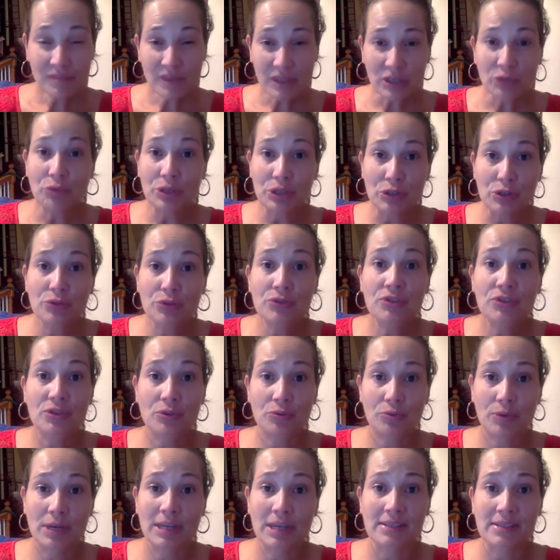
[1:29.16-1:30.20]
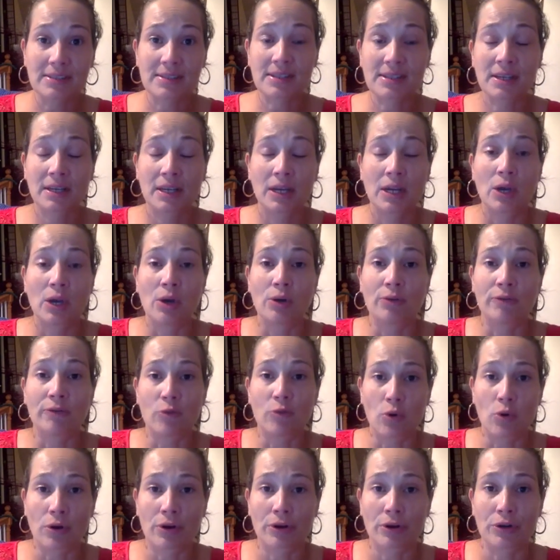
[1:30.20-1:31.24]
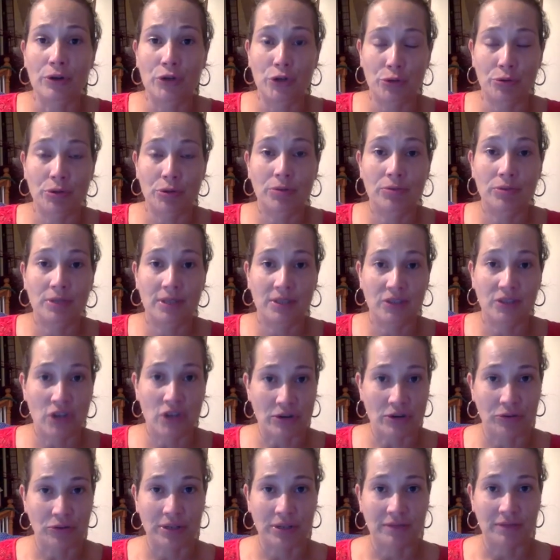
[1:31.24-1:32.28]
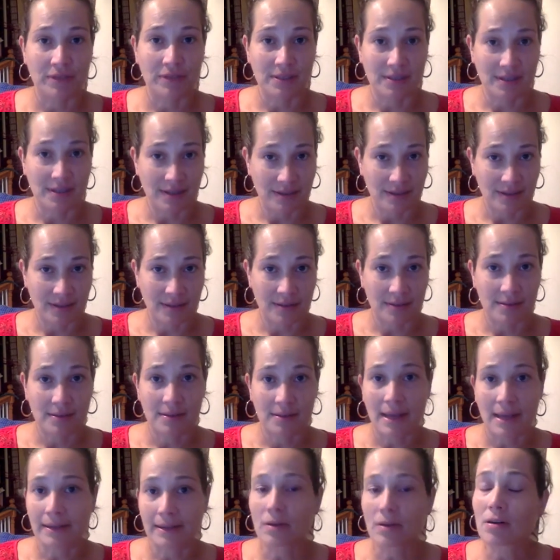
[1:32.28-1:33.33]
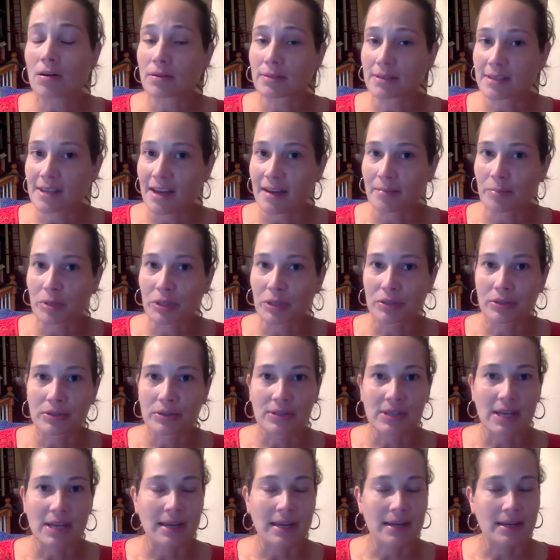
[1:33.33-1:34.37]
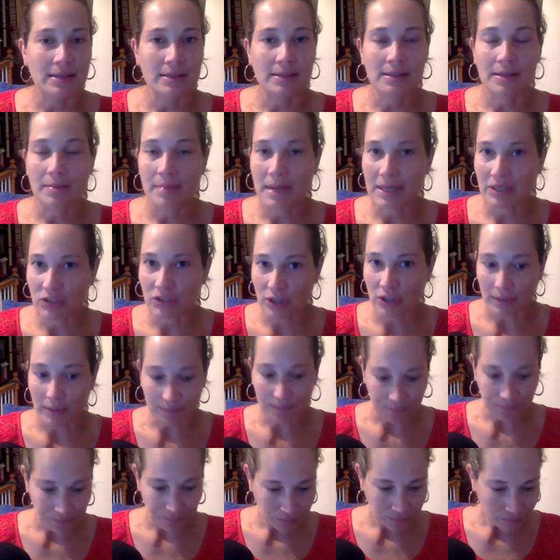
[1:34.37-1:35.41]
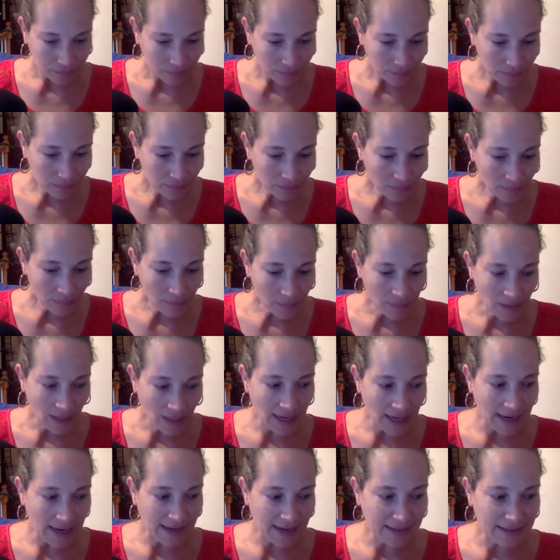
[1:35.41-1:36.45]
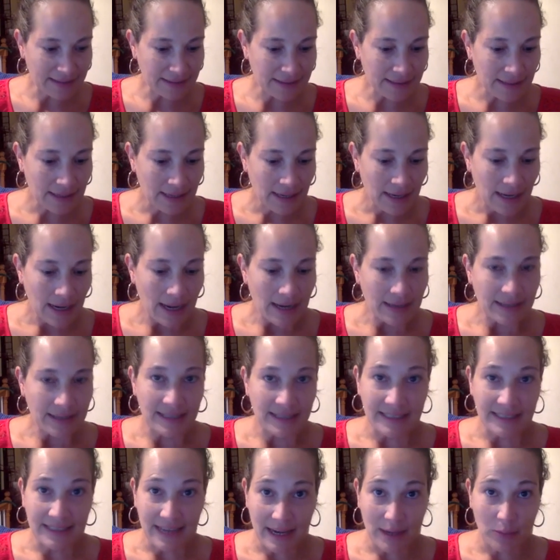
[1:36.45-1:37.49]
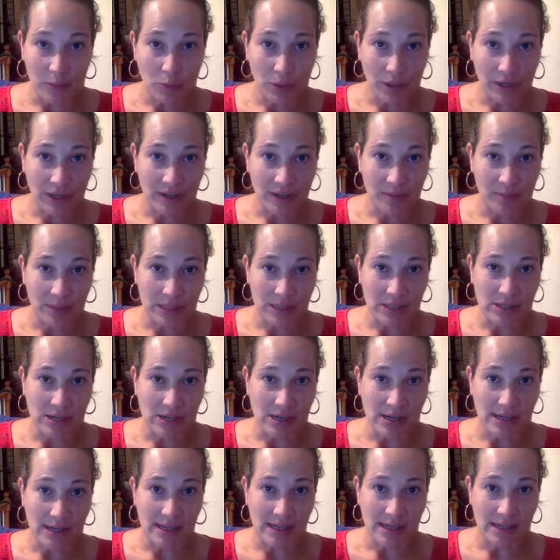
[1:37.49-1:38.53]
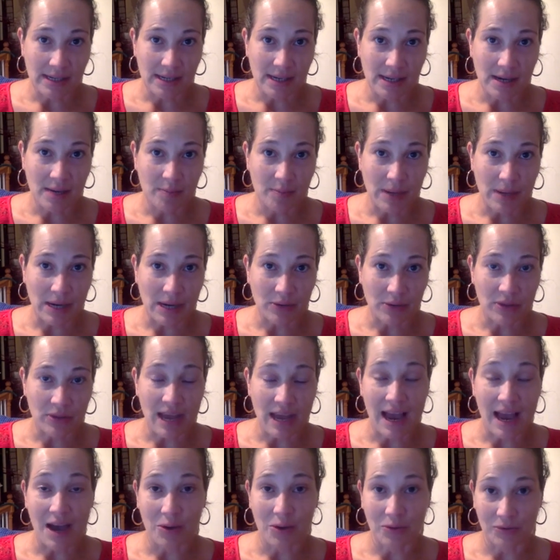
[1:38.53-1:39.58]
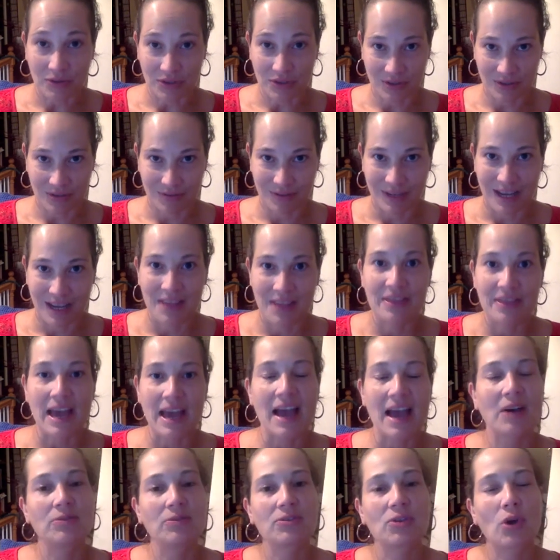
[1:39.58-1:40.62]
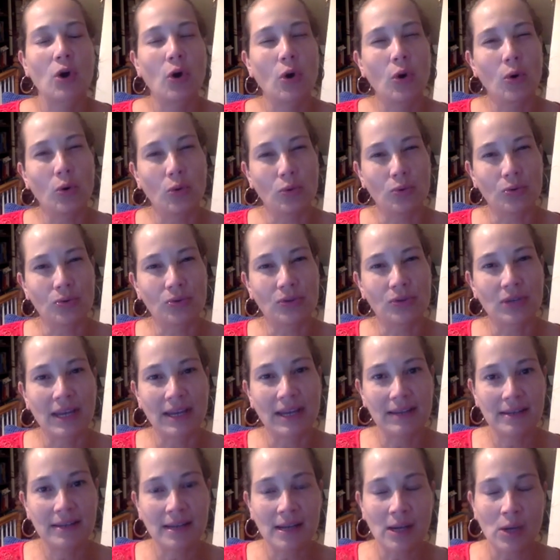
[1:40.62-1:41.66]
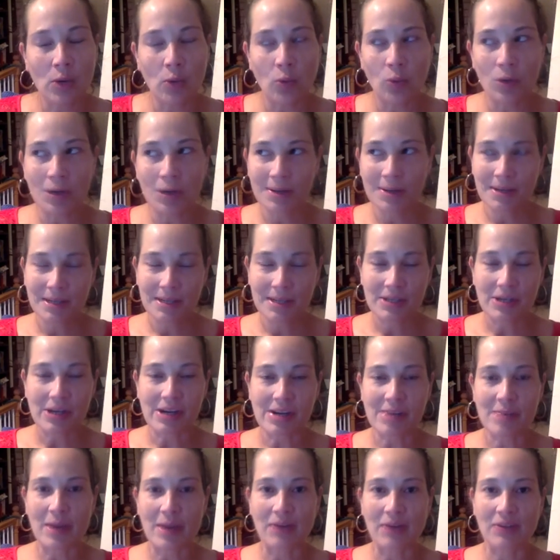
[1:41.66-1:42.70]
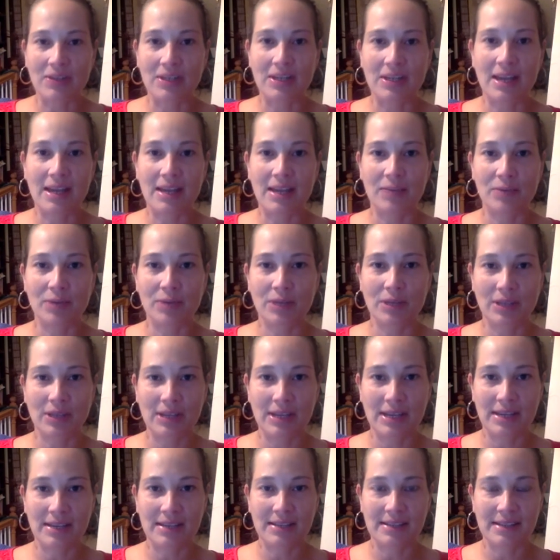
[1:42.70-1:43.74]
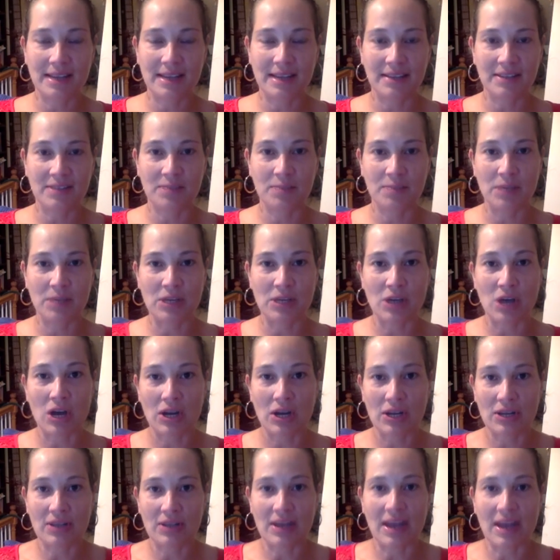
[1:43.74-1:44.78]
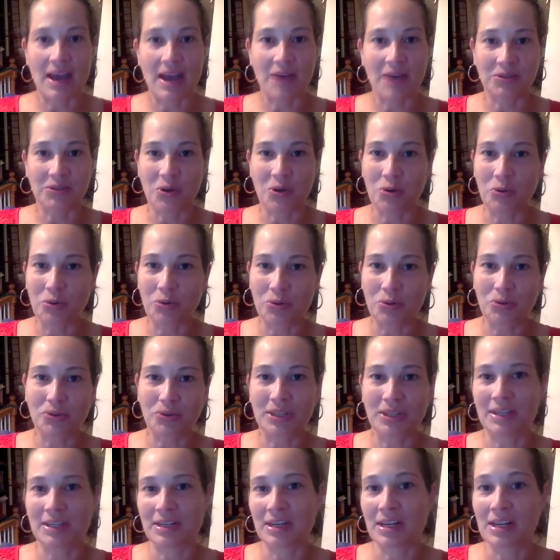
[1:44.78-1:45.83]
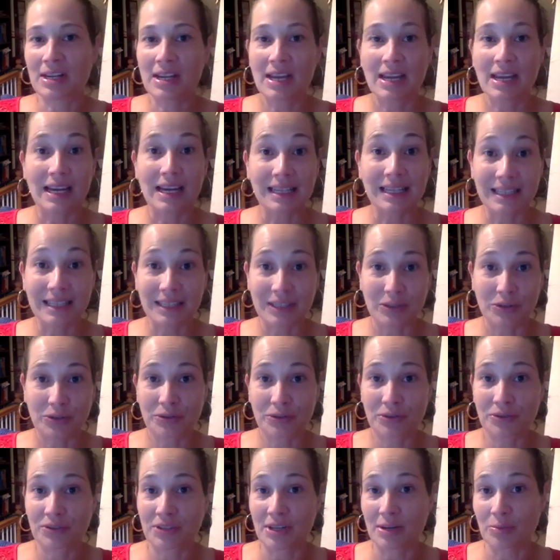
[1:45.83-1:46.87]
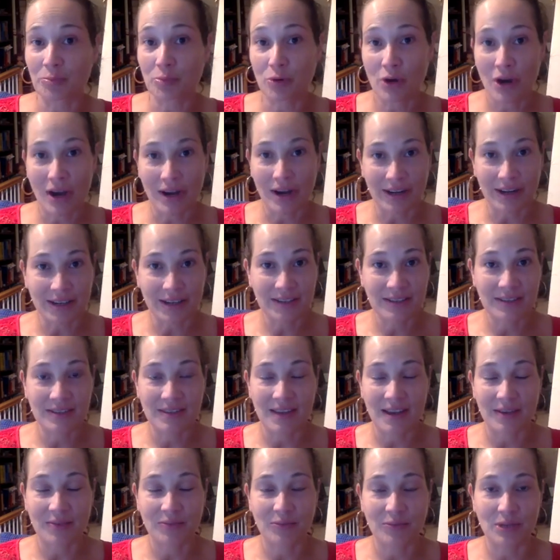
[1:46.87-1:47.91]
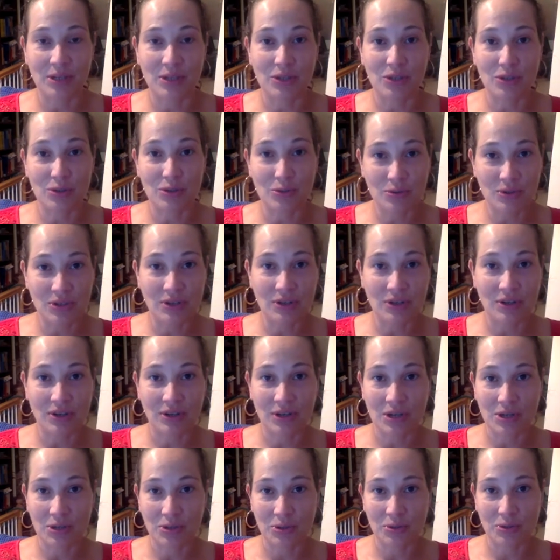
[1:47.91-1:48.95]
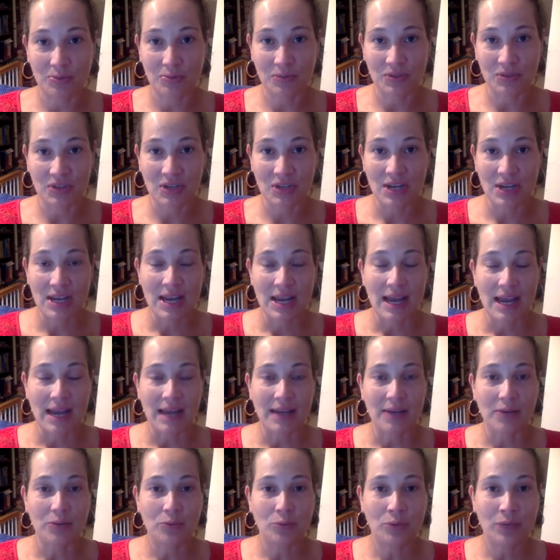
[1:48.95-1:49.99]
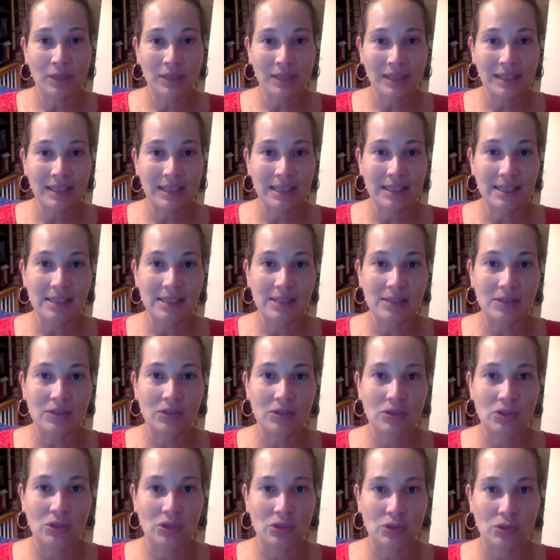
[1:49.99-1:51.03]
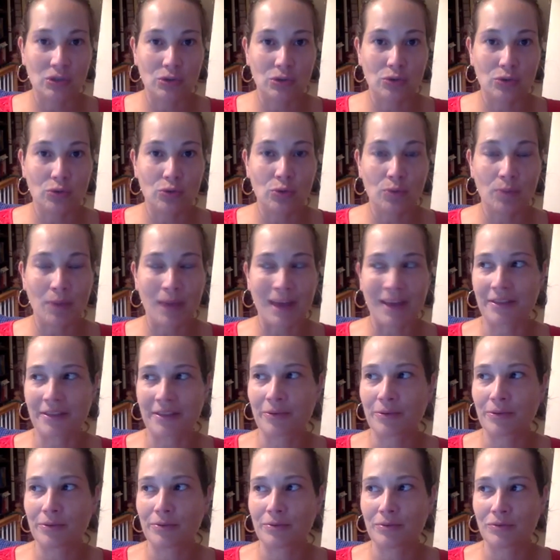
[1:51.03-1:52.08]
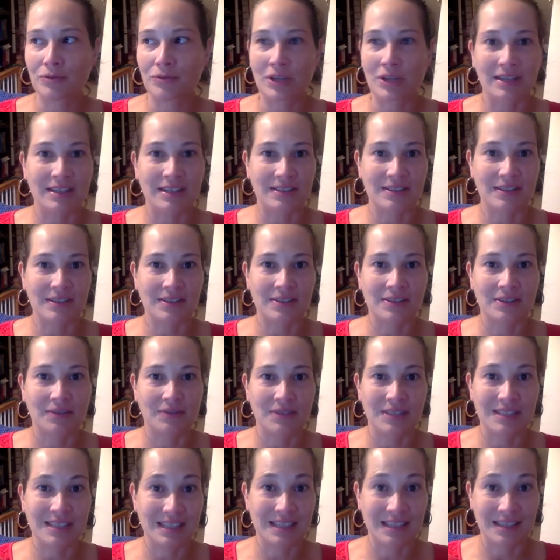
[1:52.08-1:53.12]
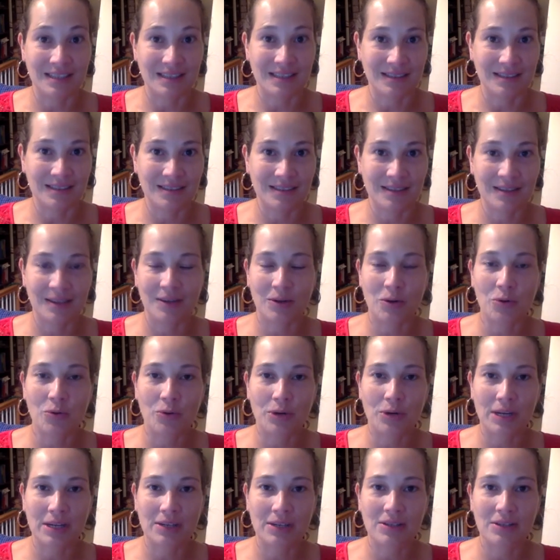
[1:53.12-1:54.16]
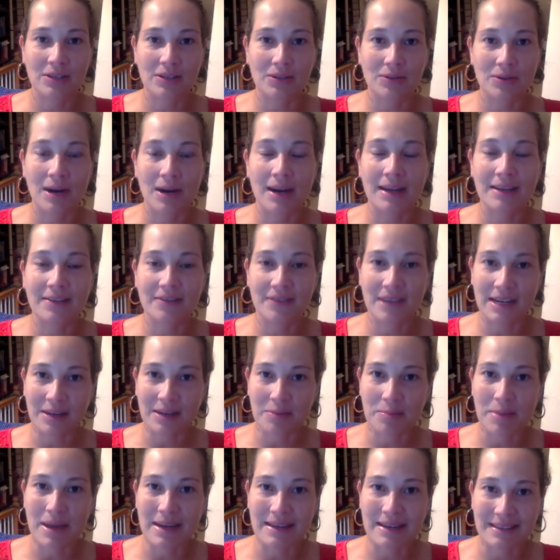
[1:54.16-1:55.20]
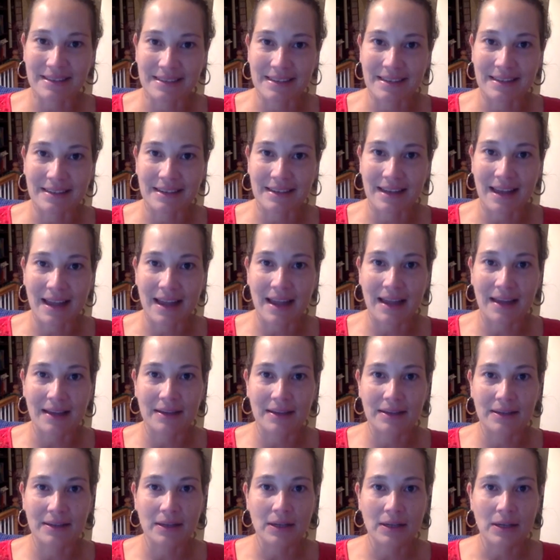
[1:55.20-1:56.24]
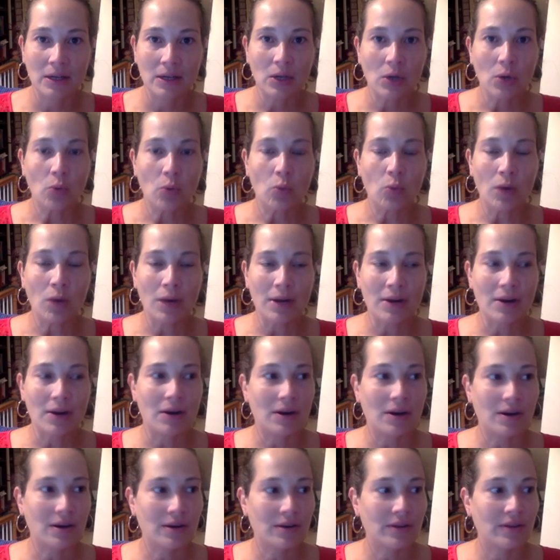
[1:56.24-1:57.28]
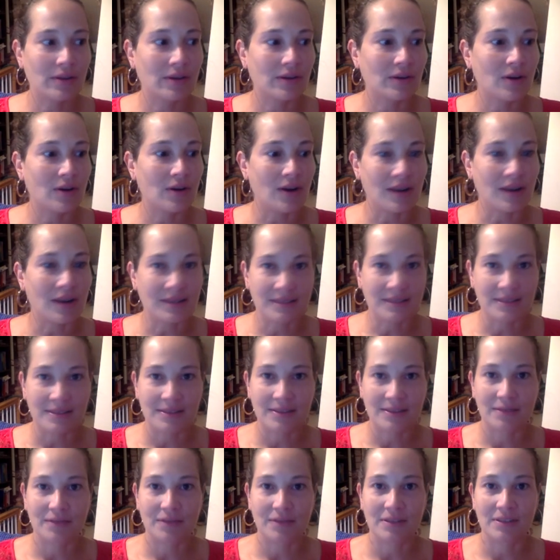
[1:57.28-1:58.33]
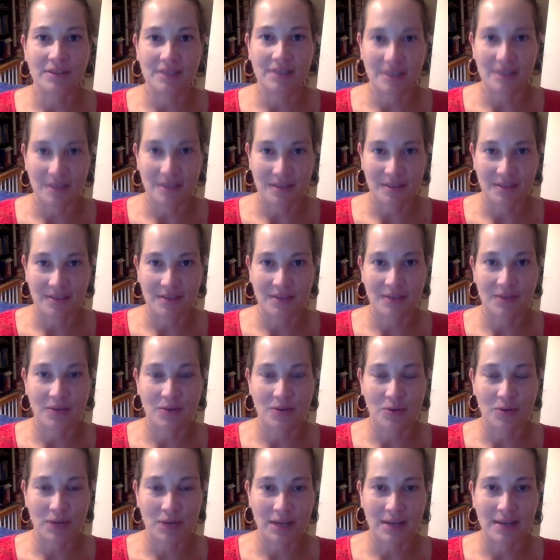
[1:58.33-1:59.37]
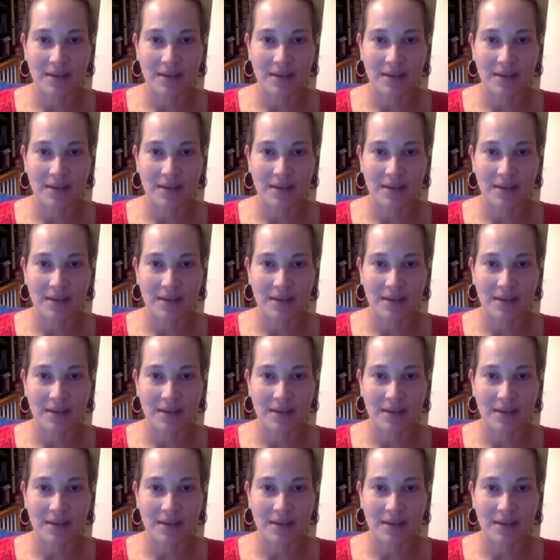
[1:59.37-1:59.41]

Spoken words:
reduce the risk for neurodegenerative diseases like Alzheimer's and dementia. And today we're going to be talking about the household. And what I'm going to talk about today really extends beyond the household and cleaners and products that we use in our homes, and really into pathogenesis of disease according to Ayurvedic medicine. And what are the causes of disease according to